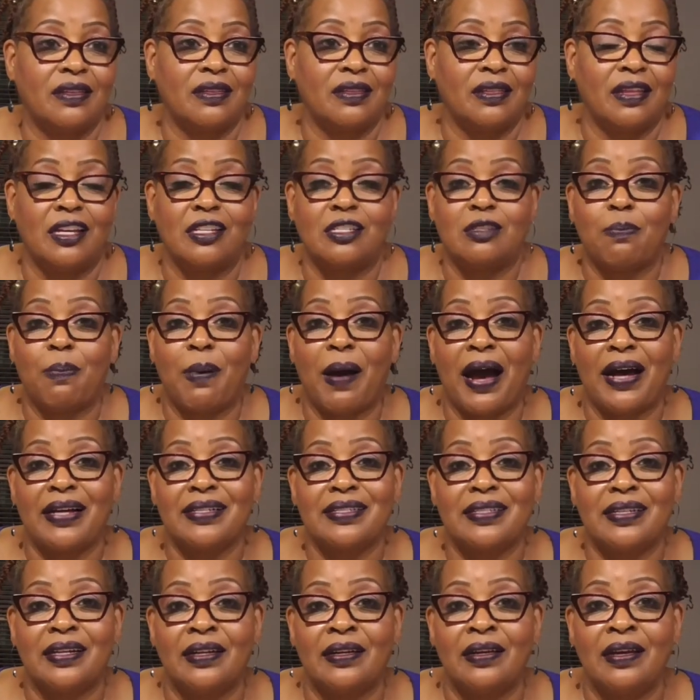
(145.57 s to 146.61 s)
these
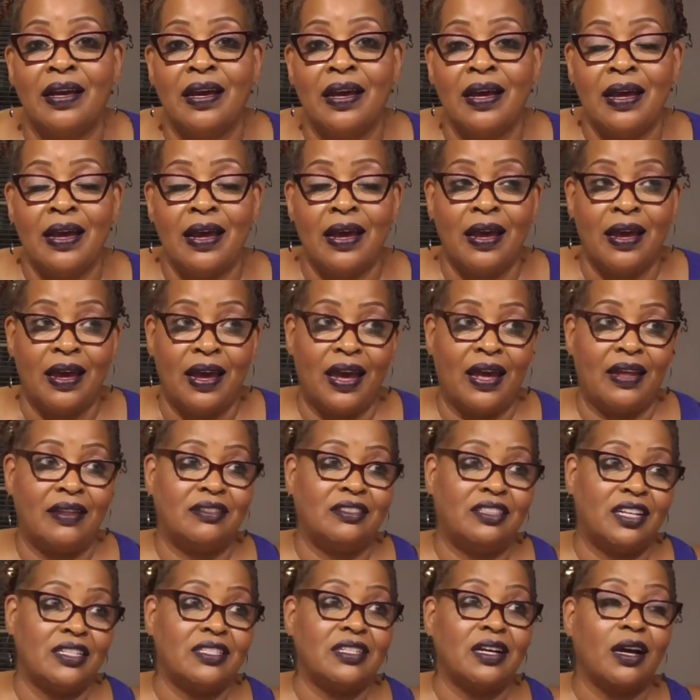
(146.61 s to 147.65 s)
pots
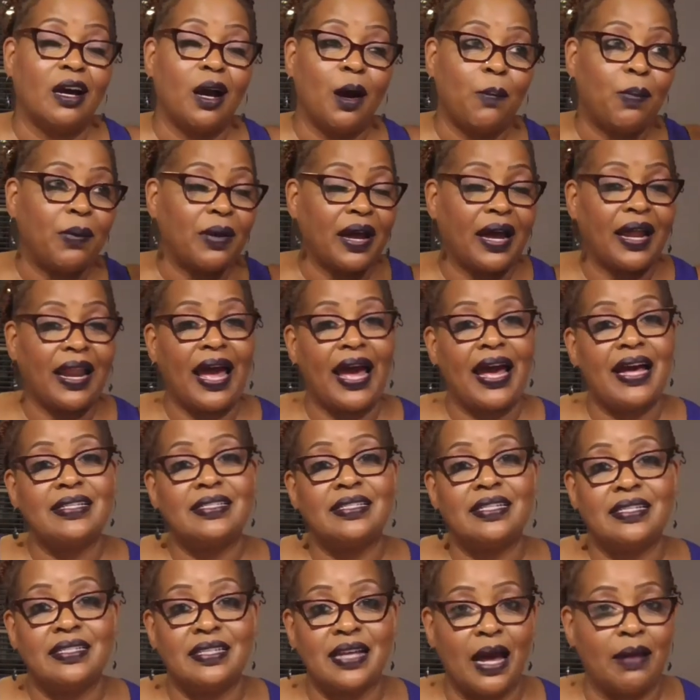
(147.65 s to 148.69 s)
and just a couple of
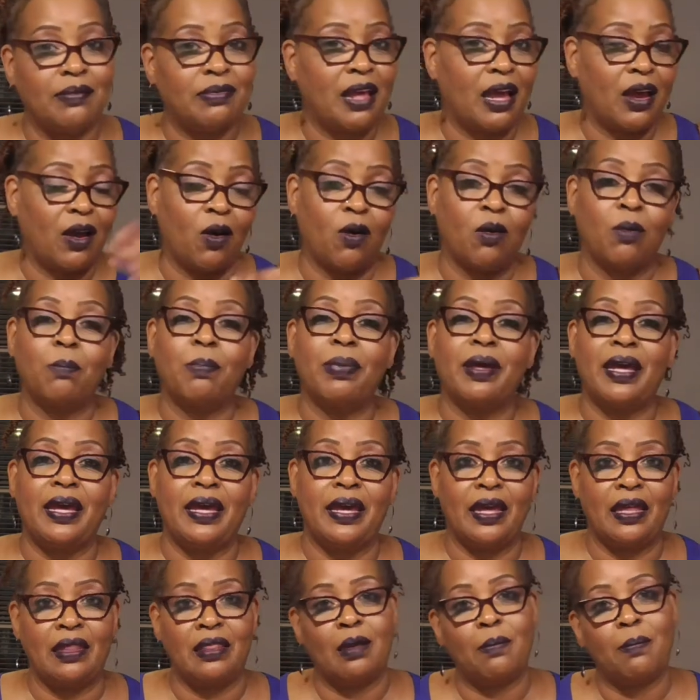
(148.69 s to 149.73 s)
glasses, they're going to
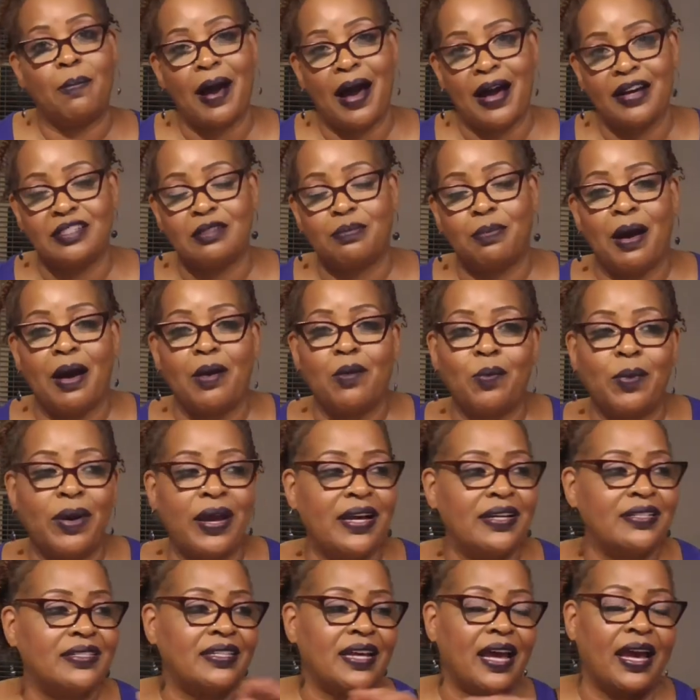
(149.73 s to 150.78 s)
be in the box by
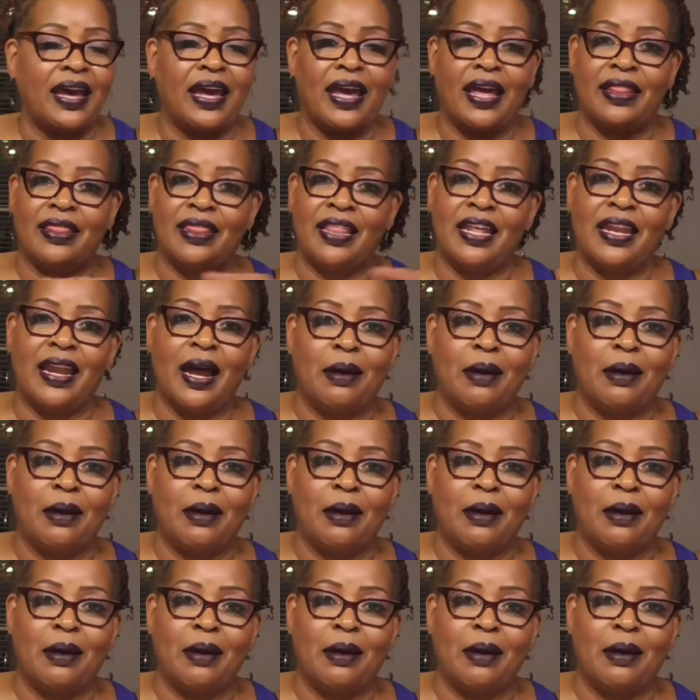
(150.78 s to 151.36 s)
Wednesday, and then